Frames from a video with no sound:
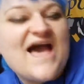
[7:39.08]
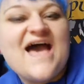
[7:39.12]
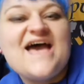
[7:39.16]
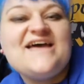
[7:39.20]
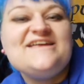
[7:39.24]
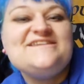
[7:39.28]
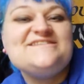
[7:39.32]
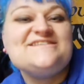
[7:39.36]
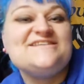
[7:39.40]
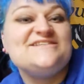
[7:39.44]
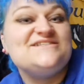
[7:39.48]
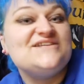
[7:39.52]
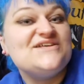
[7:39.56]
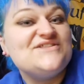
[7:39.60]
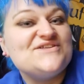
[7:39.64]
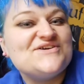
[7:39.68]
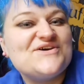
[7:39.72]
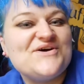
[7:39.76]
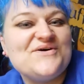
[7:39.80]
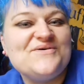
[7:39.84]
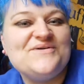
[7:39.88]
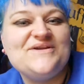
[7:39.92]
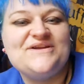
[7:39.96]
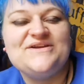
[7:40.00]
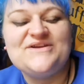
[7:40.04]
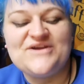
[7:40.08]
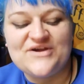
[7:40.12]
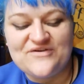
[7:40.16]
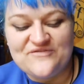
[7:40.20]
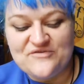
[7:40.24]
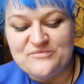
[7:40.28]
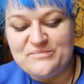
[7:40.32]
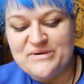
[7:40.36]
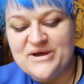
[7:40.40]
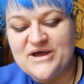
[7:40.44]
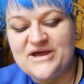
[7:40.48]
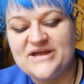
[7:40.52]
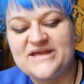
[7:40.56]
And another Colleen
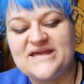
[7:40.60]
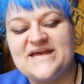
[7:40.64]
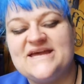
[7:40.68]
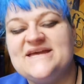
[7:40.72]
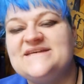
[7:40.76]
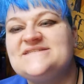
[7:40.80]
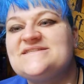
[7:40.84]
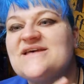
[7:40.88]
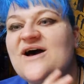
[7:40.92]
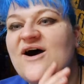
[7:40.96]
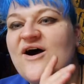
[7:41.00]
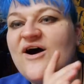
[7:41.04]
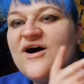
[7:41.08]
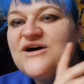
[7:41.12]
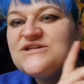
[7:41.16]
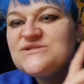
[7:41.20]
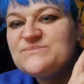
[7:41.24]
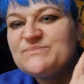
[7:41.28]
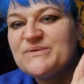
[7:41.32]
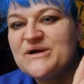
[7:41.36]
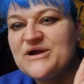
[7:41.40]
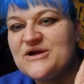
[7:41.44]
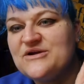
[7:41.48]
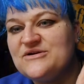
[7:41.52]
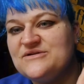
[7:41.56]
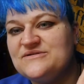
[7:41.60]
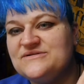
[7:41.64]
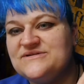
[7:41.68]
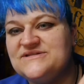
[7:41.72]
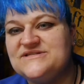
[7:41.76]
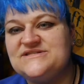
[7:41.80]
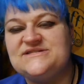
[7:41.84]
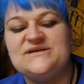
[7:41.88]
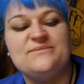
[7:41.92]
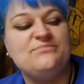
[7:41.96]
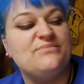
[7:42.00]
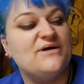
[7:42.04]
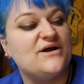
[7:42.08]
Hoover book is Hot
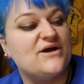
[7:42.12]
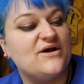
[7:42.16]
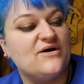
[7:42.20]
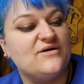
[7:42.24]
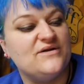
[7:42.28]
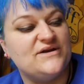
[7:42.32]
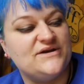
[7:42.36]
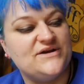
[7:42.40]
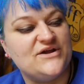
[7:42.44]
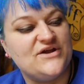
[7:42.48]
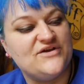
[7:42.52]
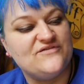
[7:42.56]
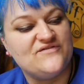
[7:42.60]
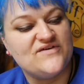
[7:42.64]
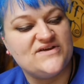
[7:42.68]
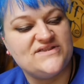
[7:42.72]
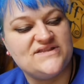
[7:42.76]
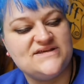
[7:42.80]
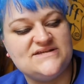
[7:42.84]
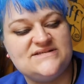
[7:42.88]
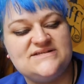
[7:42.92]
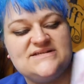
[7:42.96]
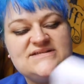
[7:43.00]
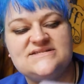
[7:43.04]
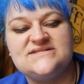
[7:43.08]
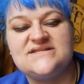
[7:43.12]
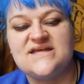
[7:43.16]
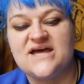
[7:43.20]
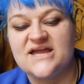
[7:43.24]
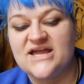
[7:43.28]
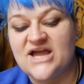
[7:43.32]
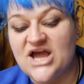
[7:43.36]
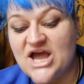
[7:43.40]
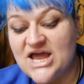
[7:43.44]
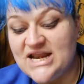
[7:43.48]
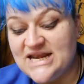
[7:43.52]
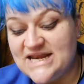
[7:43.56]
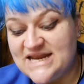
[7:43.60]
Bones by Colleen Hoover. This is
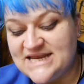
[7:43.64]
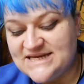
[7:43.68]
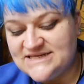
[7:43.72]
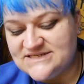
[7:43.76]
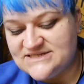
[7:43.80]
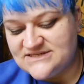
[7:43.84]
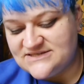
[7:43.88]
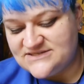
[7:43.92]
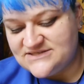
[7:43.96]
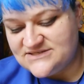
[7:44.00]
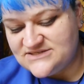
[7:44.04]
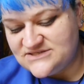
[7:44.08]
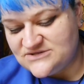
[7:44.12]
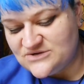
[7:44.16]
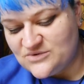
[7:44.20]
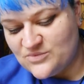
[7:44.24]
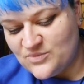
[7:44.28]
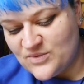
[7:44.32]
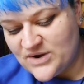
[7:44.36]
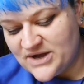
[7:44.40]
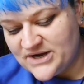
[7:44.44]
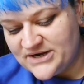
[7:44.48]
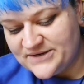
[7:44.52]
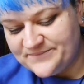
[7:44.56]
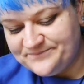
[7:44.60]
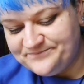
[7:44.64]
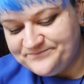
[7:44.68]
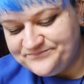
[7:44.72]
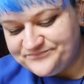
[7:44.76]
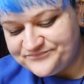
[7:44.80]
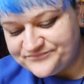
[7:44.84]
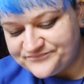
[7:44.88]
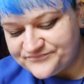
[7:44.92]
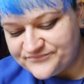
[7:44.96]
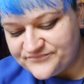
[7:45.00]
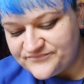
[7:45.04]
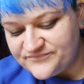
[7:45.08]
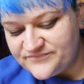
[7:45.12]
like her latest one,
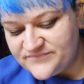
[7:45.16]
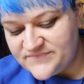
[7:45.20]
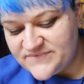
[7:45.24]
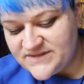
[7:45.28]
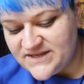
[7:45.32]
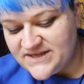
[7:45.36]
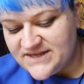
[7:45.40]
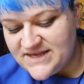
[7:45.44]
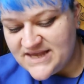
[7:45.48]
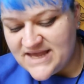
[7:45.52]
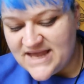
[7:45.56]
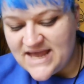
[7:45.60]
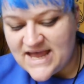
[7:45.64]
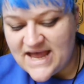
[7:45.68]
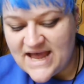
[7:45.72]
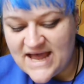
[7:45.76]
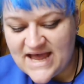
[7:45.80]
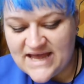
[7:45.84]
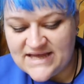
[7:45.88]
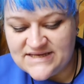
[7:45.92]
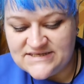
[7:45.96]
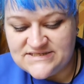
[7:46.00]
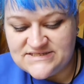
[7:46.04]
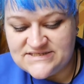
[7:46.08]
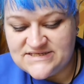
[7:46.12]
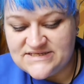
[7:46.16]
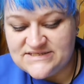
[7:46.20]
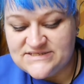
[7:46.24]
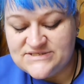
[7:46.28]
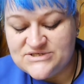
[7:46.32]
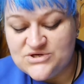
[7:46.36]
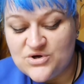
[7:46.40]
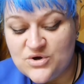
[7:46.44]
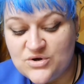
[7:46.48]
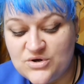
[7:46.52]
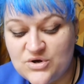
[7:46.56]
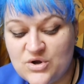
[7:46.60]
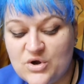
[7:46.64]
and it's
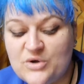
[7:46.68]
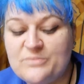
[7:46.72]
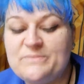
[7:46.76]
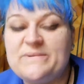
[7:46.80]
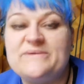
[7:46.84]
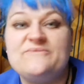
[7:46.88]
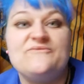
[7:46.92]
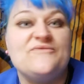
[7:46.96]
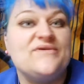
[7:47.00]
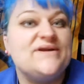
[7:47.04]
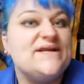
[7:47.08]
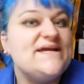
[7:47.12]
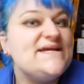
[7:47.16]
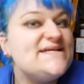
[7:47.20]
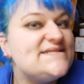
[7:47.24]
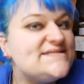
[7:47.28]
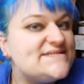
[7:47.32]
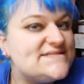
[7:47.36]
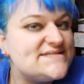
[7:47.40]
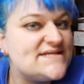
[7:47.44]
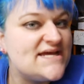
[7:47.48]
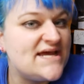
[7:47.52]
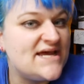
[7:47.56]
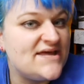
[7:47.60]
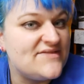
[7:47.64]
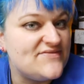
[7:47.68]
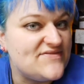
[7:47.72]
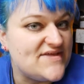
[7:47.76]
not long been released.